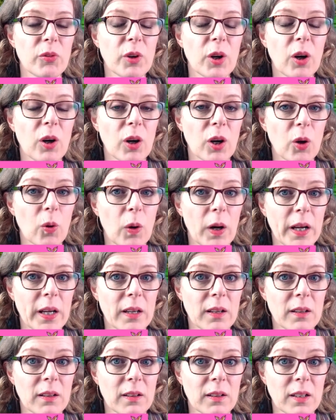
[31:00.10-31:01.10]
got quite
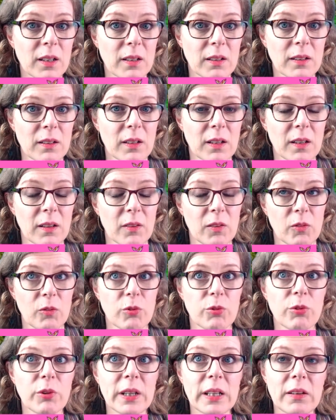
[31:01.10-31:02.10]
a
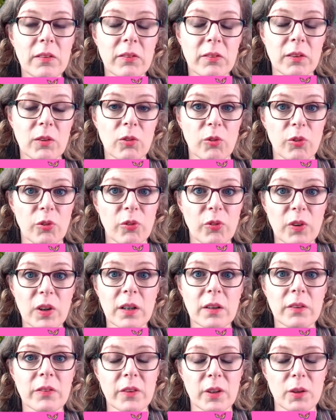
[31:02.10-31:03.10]
recent
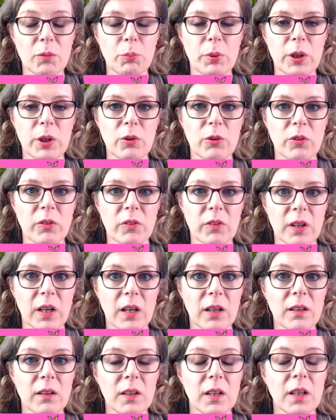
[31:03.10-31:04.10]
fast
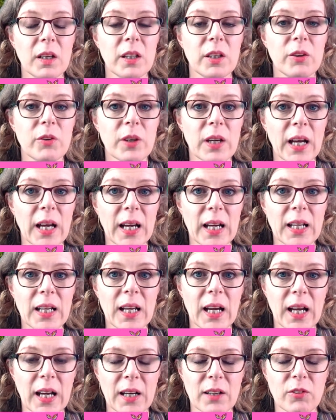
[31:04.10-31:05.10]
computer, you can
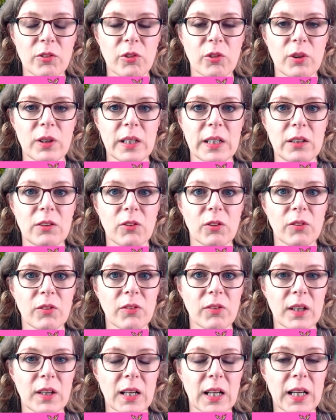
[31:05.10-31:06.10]
actually
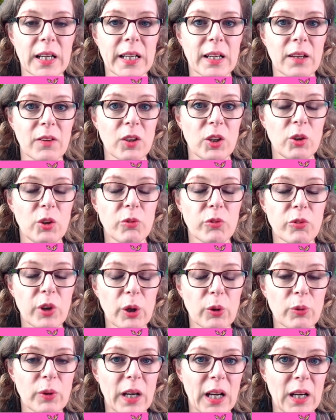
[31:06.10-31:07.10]
just click that you
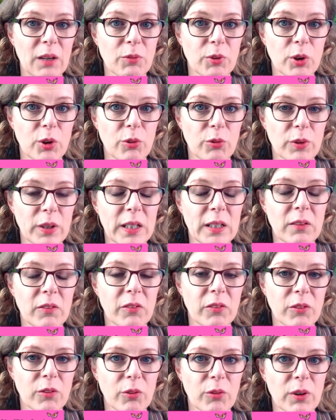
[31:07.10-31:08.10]
don't have a green
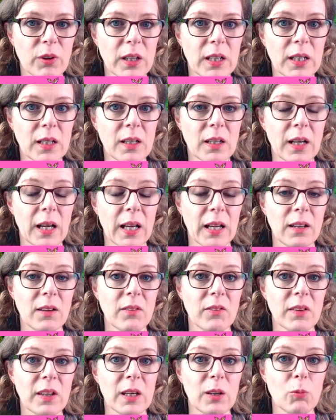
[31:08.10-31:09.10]
screen,
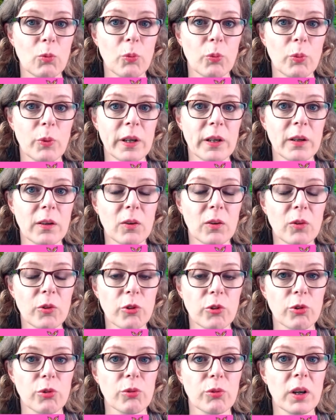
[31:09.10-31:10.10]
and it will
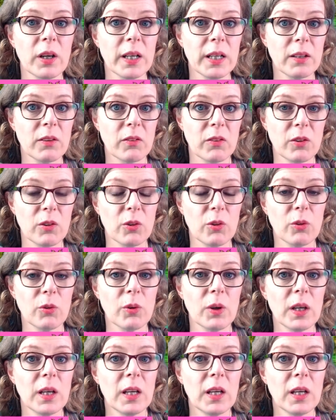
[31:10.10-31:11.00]
try to